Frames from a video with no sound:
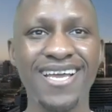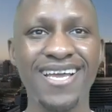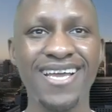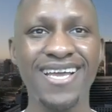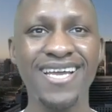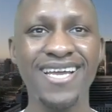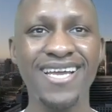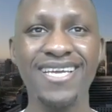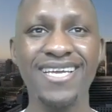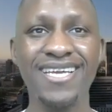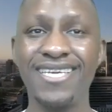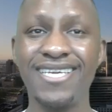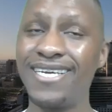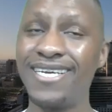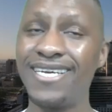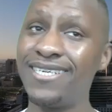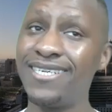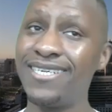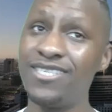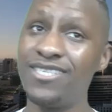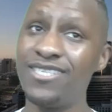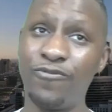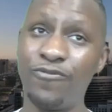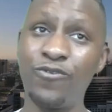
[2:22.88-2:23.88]

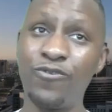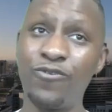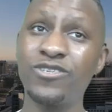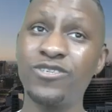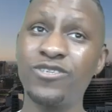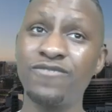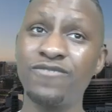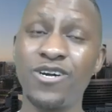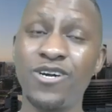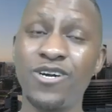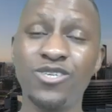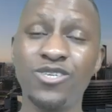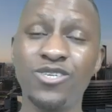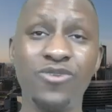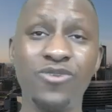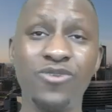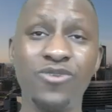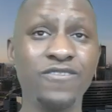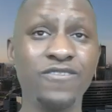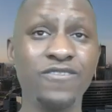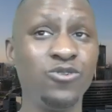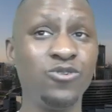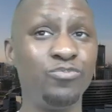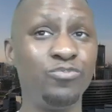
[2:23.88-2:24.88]
You first of all,
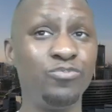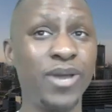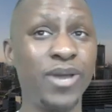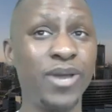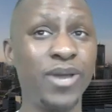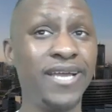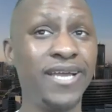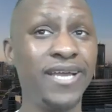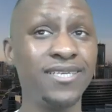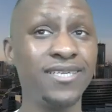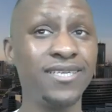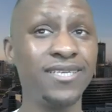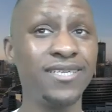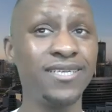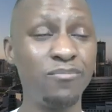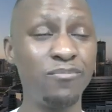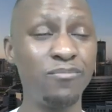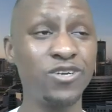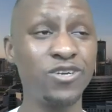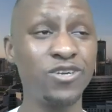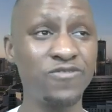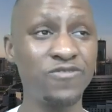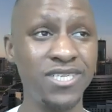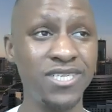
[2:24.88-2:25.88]
you're paying that
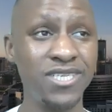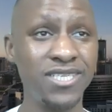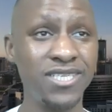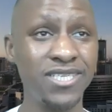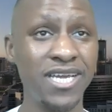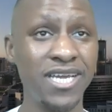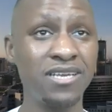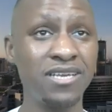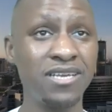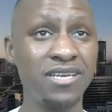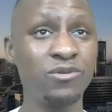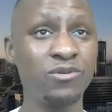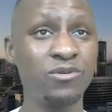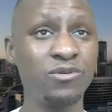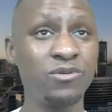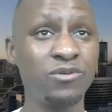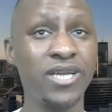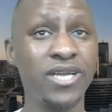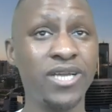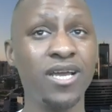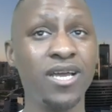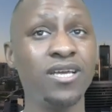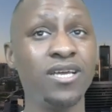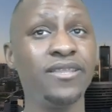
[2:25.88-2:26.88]
much for the engagement ring,
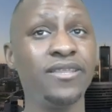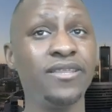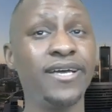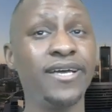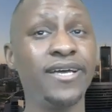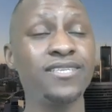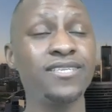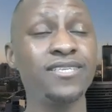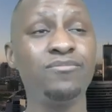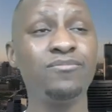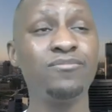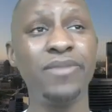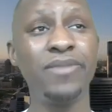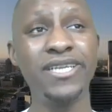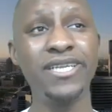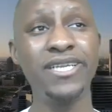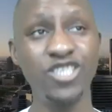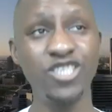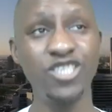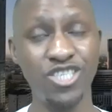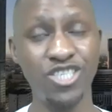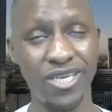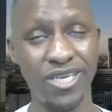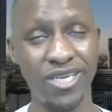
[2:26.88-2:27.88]
not to
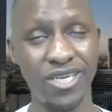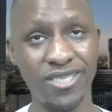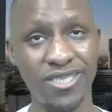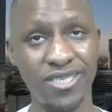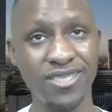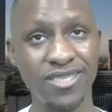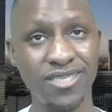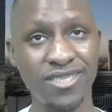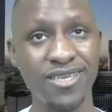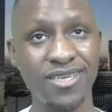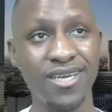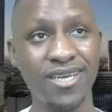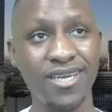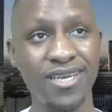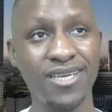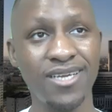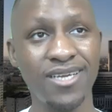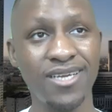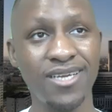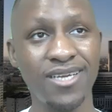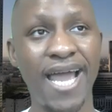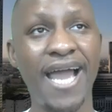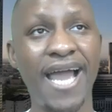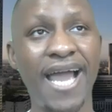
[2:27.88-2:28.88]
mention
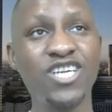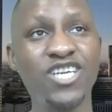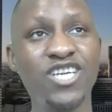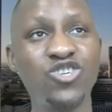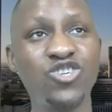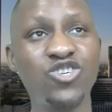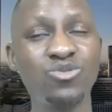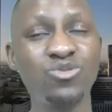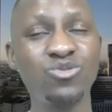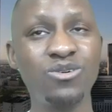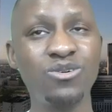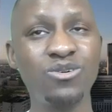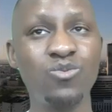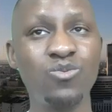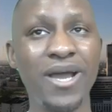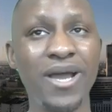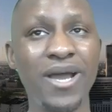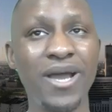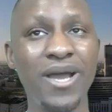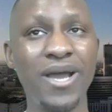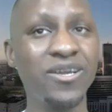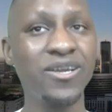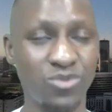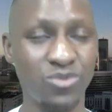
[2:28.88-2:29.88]
the actual
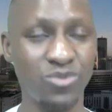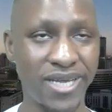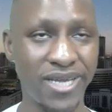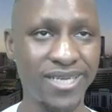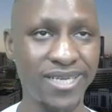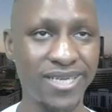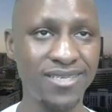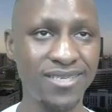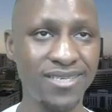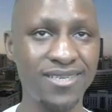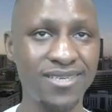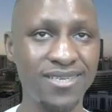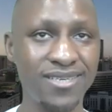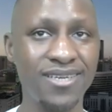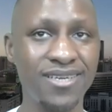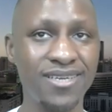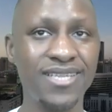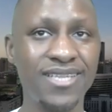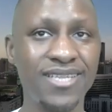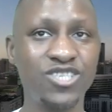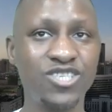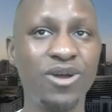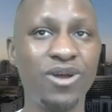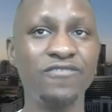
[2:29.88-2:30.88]
wedding ring
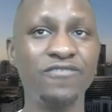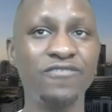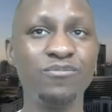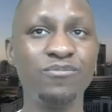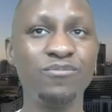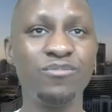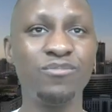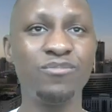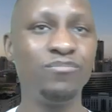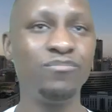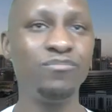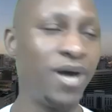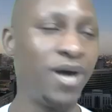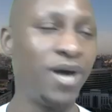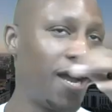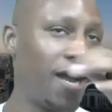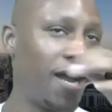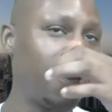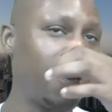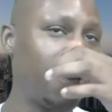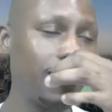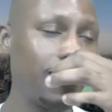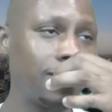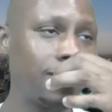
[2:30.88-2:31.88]
that you have to
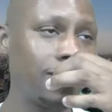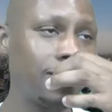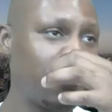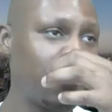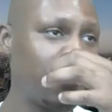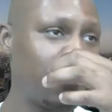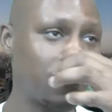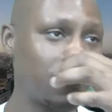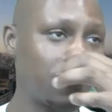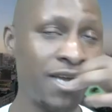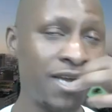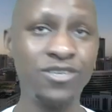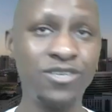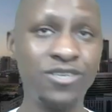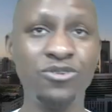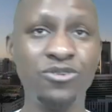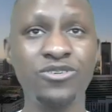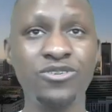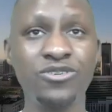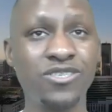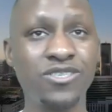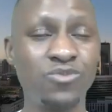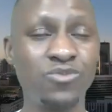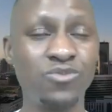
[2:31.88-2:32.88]
buy. You have to buy
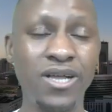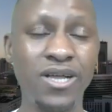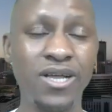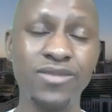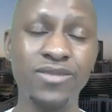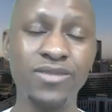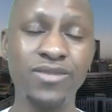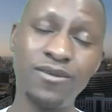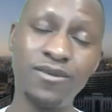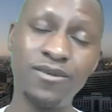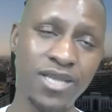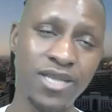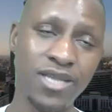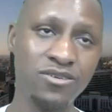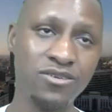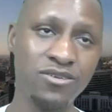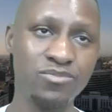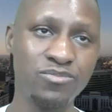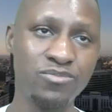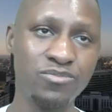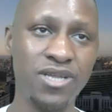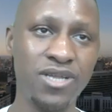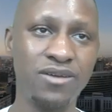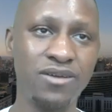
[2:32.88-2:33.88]
yours as well.
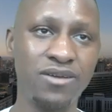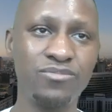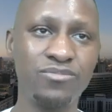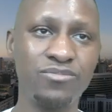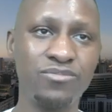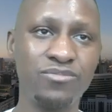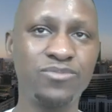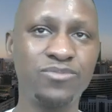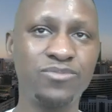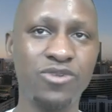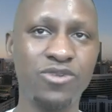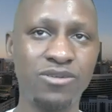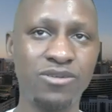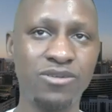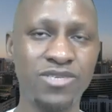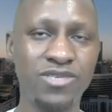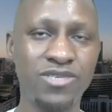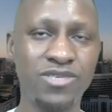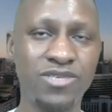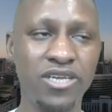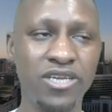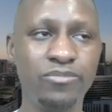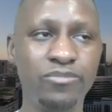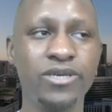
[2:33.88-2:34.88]
That's probably
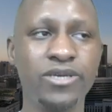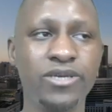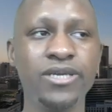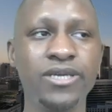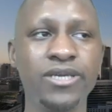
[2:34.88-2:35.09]
cheap.